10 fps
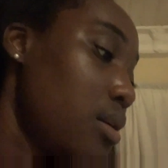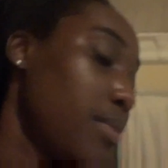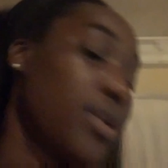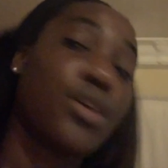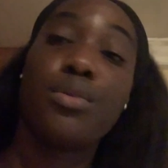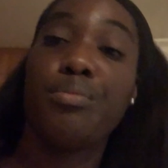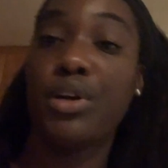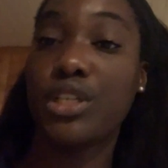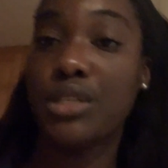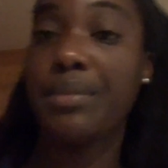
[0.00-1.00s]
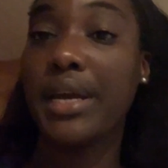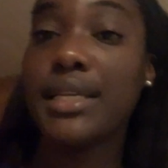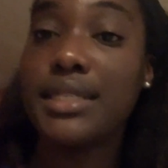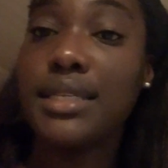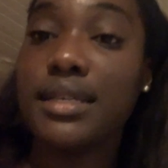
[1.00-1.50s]
gonna go brush my
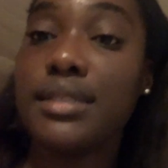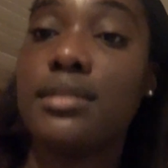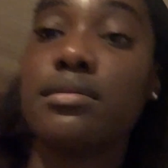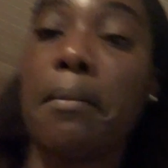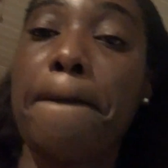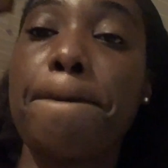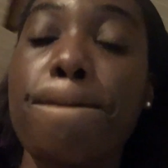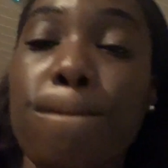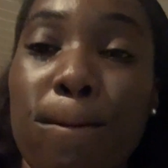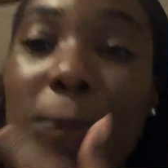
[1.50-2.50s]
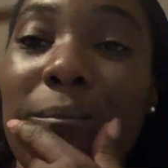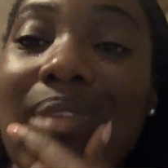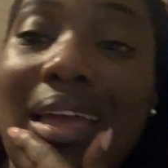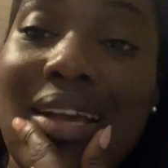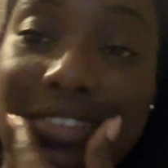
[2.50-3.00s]
teeth
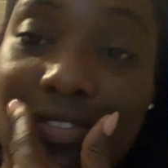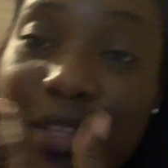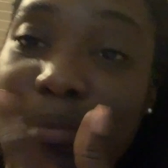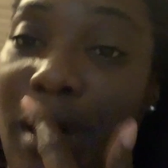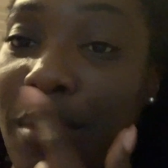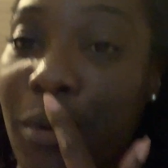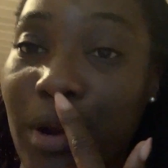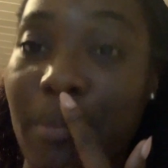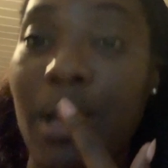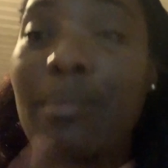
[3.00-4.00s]
because I feel the popcorn in my